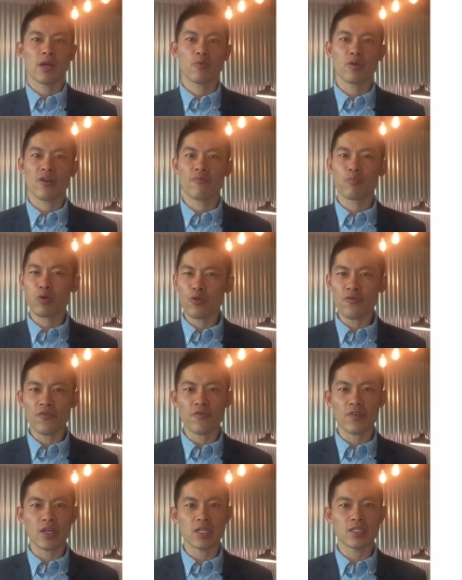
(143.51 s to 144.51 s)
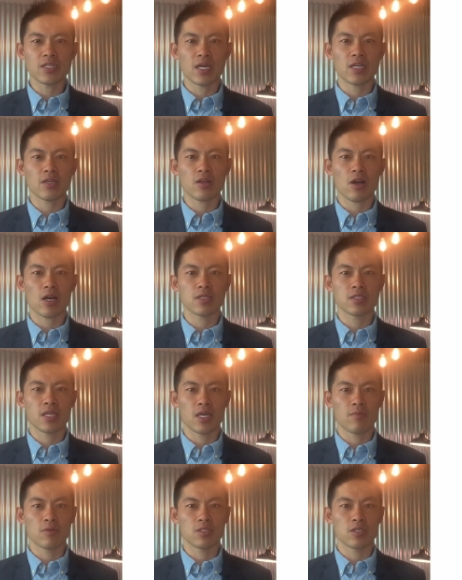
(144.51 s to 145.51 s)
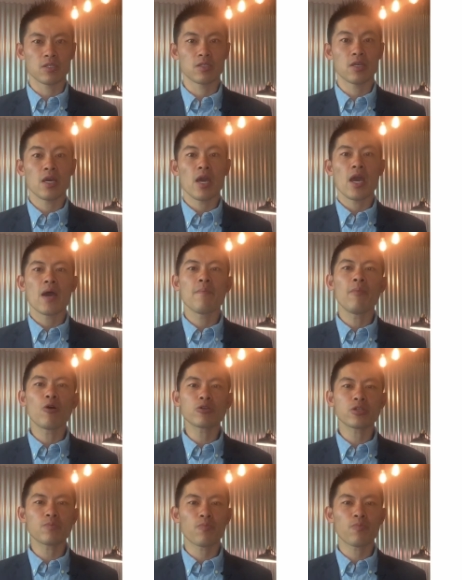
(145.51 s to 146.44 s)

that we have proof of any tenant-caused damages, and most